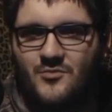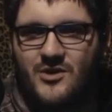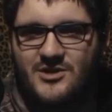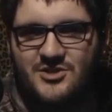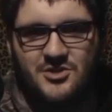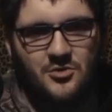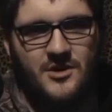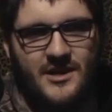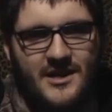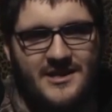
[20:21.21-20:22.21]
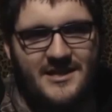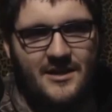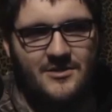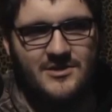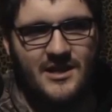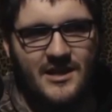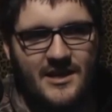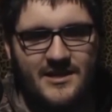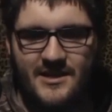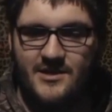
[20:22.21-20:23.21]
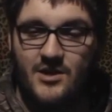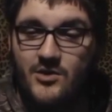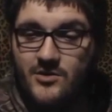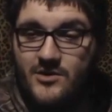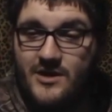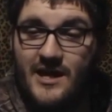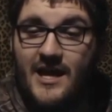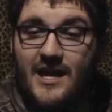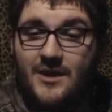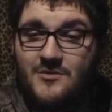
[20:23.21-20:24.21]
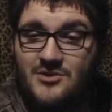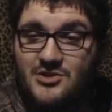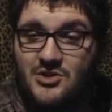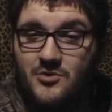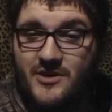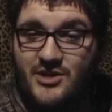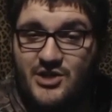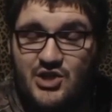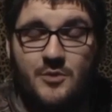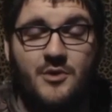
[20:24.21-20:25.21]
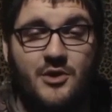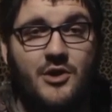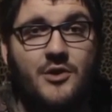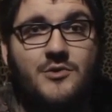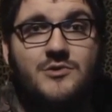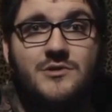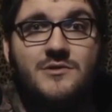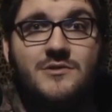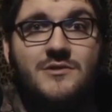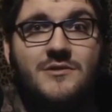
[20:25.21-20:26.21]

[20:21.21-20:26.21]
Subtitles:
We got snow and ice outside, and on our game is showing summer clothes.